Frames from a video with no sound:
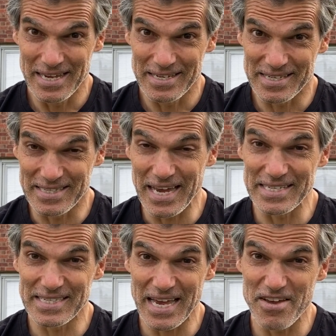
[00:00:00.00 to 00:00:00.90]
Stay
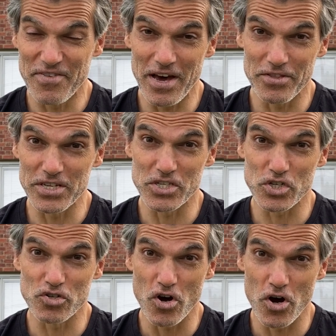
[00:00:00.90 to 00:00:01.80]
safe, healthy and
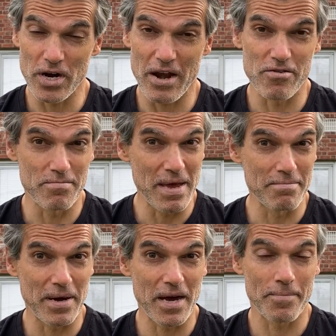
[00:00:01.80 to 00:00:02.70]
strong. And
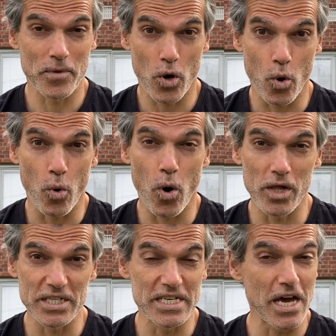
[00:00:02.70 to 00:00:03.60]
remember,
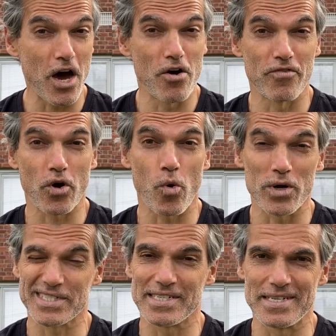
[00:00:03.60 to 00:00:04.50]
quality over
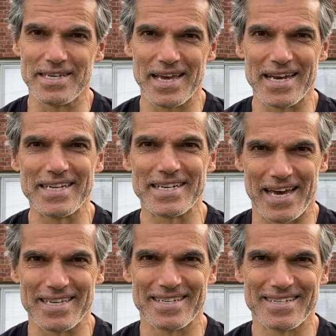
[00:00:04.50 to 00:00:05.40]
quantity any day.